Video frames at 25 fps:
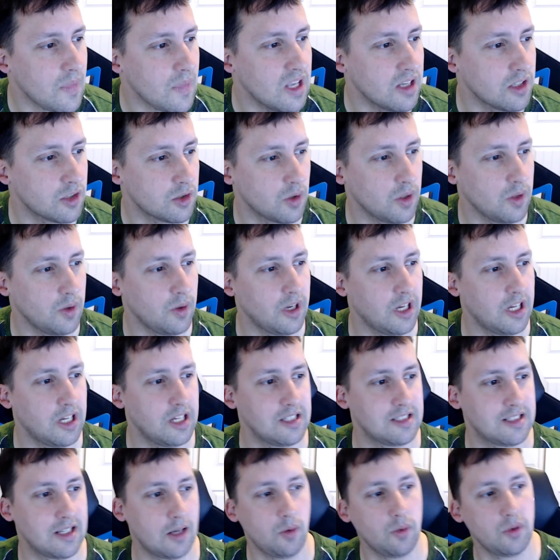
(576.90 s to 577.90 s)
so anyway,
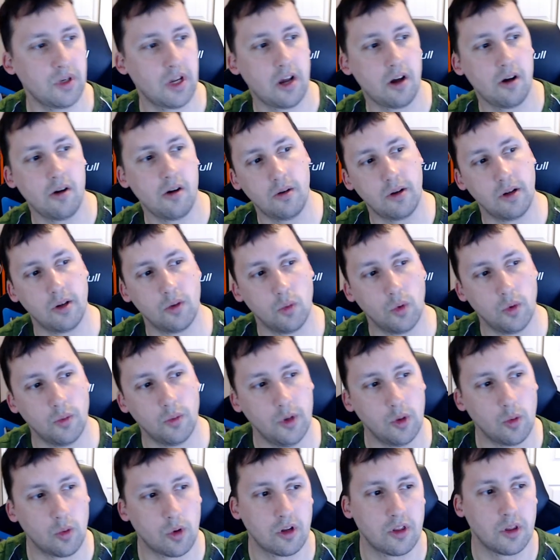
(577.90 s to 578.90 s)
it's out now and will be
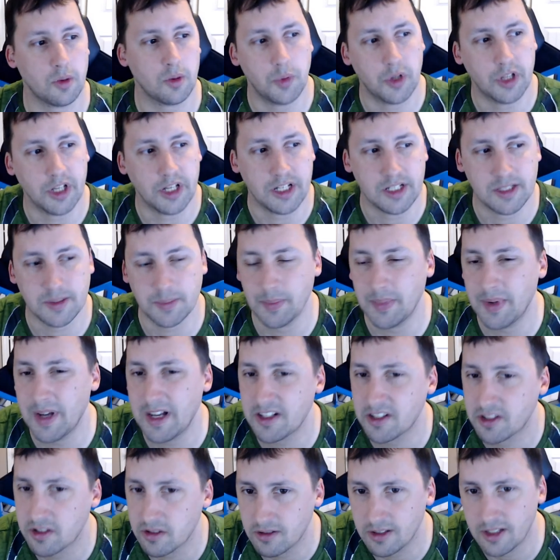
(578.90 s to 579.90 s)
worth a play,
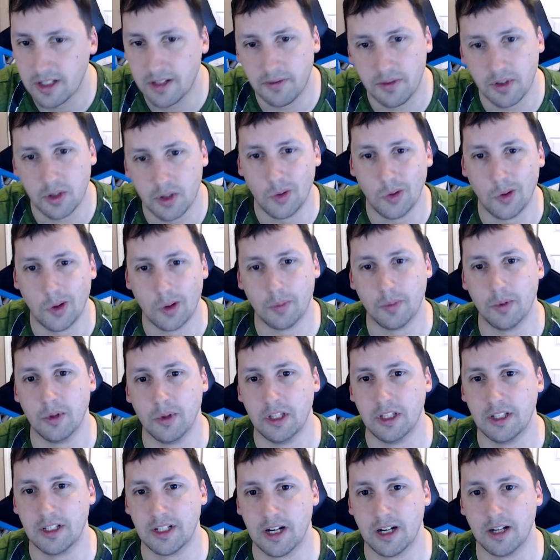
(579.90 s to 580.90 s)
especially if you grew up with the
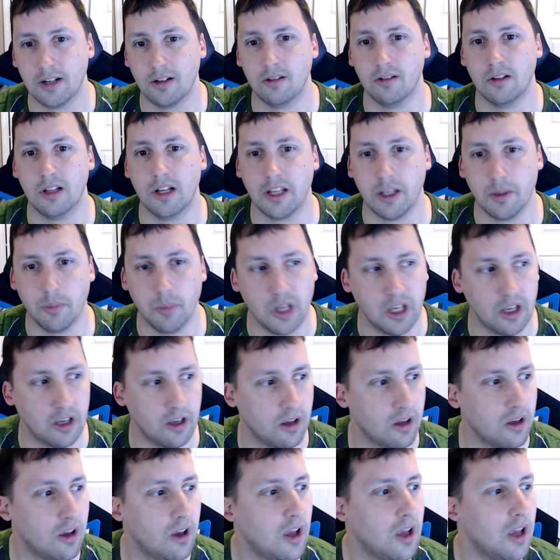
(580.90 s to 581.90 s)
title like me.
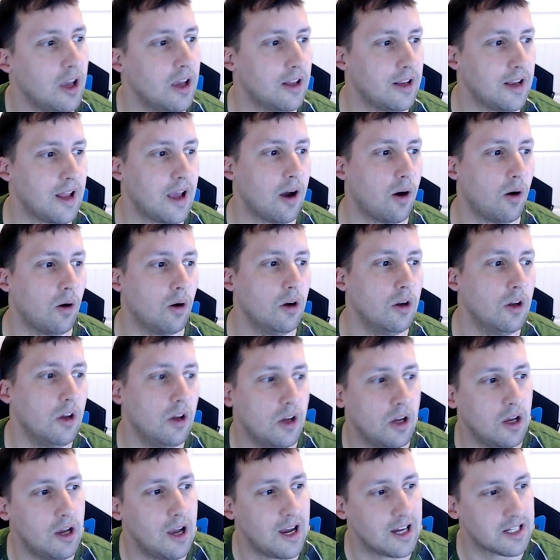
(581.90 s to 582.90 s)
Now,
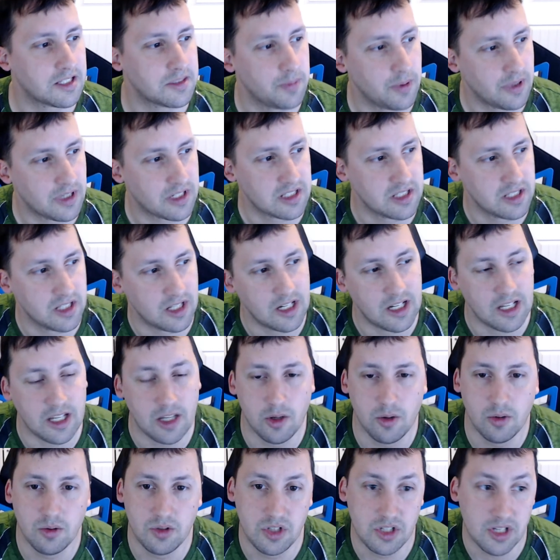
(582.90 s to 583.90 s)
Xbox did a
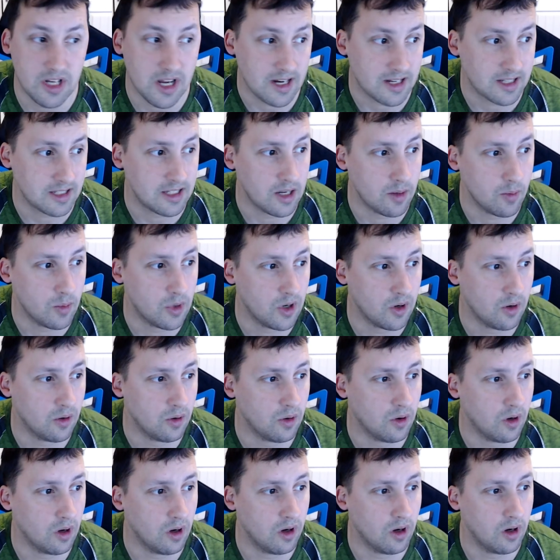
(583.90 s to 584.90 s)
huge tech demo
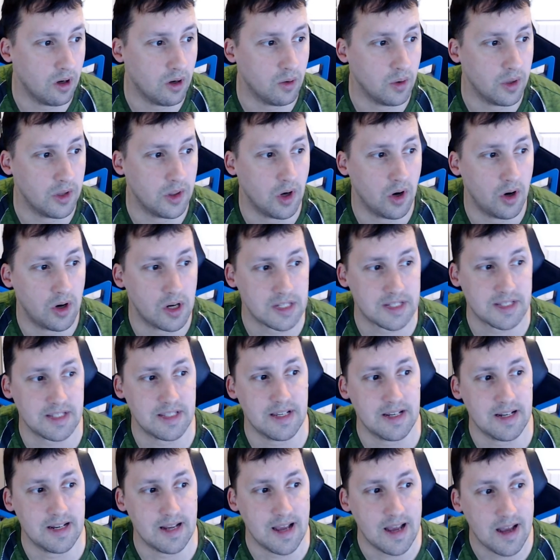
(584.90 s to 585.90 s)
uh, with Austin
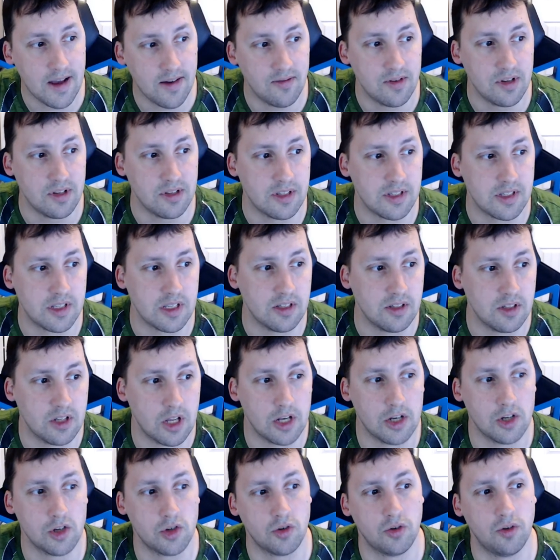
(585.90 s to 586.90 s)
Evans and
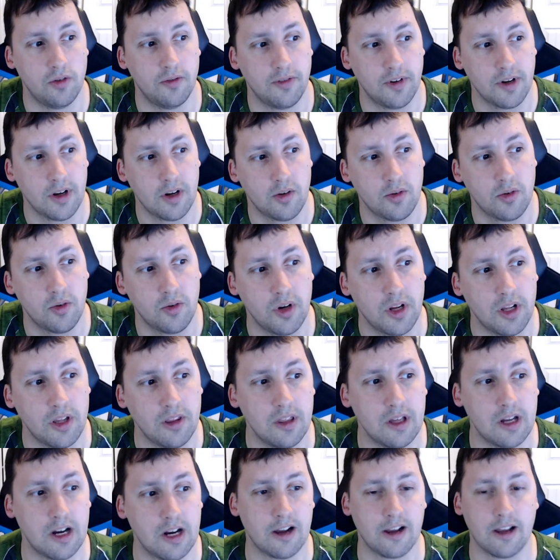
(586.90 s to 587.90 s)
Digital Foundry
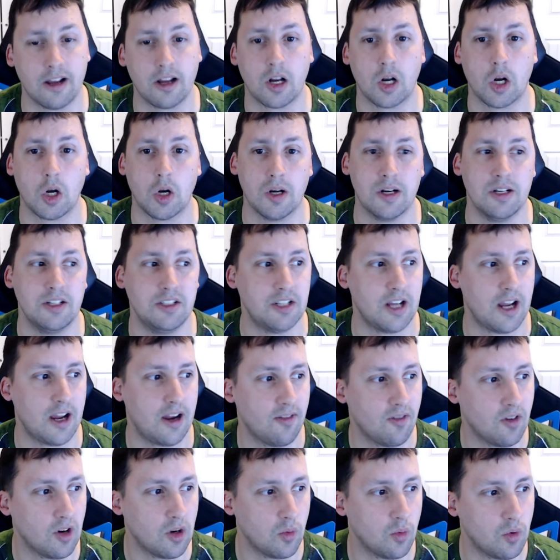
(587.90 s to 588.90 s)
that I encourage
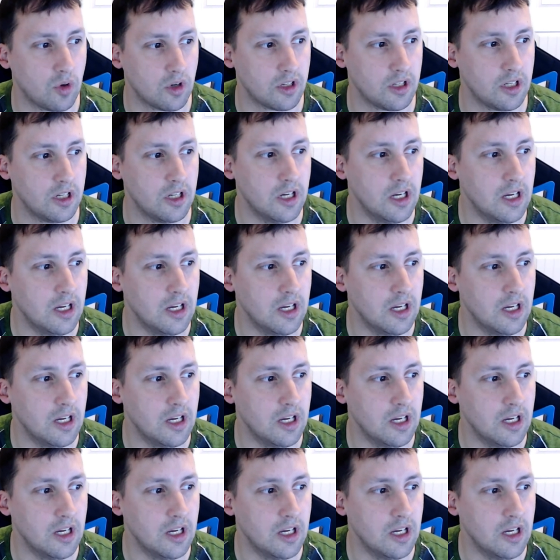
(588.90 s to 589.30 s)
everyone